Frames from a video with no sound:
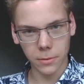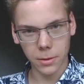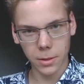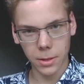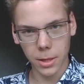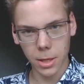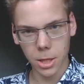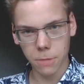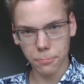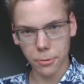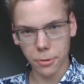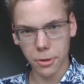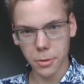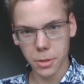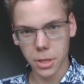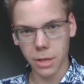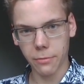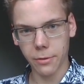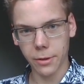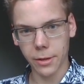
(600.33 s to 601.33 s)

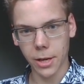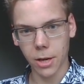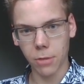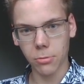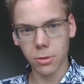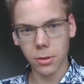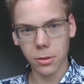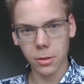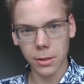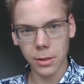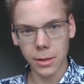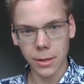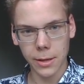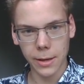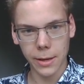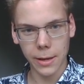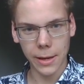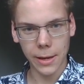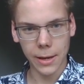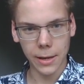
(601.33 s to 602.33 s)
T-spawns even out,
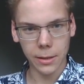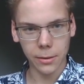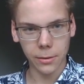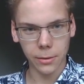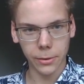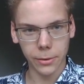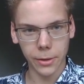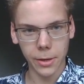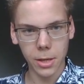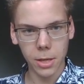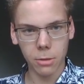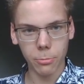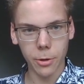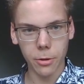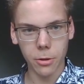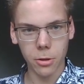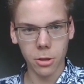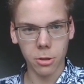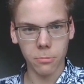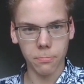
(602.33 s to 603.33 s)
and knight
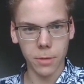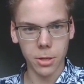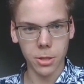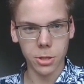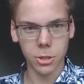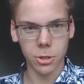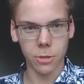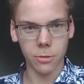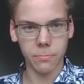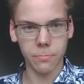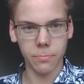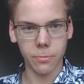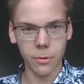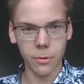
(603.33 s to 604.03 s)
versus bishop